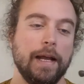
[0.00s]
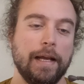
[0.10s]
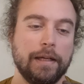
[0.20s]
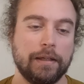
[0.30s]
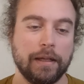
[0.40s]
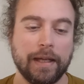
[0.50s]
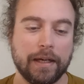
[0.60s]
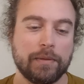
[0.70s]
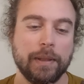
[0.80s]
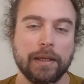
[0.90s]
And that
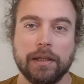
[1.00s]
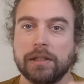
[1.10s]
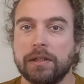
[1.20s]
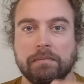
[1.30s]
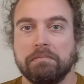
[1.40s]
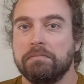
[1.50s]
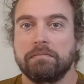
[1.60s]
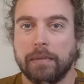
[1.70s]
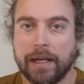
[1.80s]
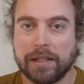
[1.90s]
is because,
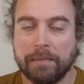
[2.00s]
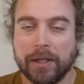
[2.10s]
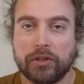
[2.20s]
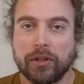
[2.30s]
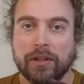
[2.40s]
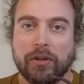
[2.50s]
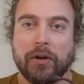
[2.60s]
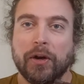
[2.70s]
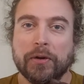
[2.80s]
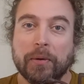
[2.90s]
as I mentioned, there
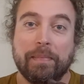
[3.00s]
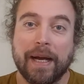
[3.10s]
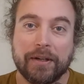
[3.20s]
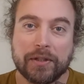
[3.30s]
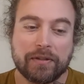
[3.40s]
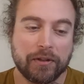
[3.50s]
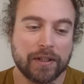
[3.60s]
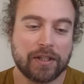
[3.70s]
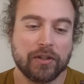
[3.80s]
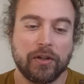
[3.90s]
are no patterns for
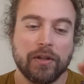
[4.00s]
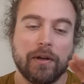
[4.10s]
the sword.